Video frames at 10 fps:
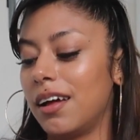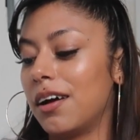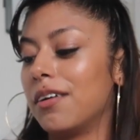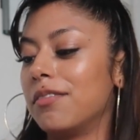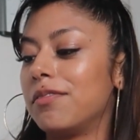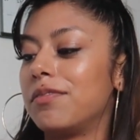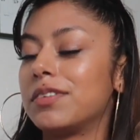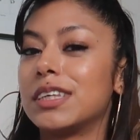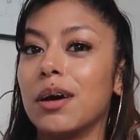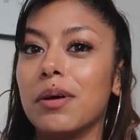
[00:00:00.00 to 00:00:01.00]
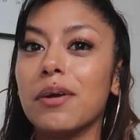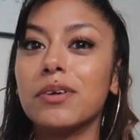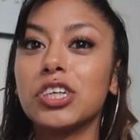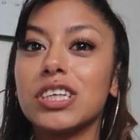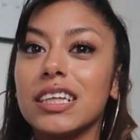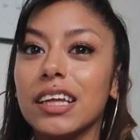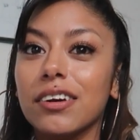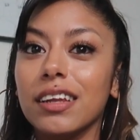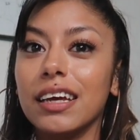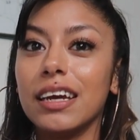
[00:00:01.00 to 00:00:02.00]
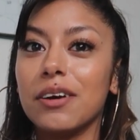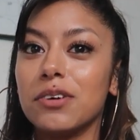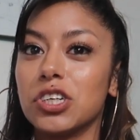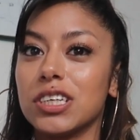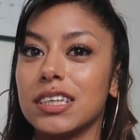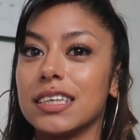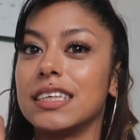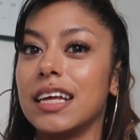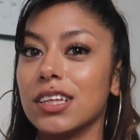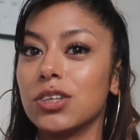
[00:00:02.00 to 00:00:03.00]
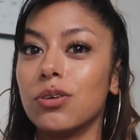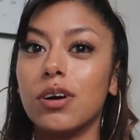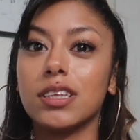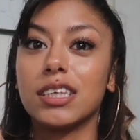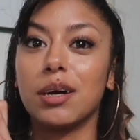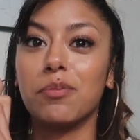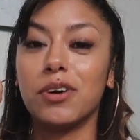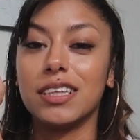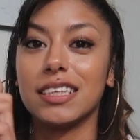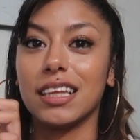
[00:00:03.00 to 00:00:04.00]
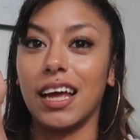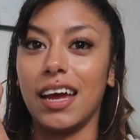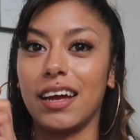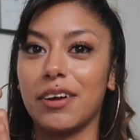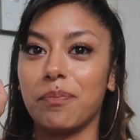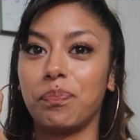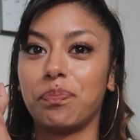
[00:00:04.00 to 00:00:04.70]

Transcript: of, so it was just a stencil on someone's like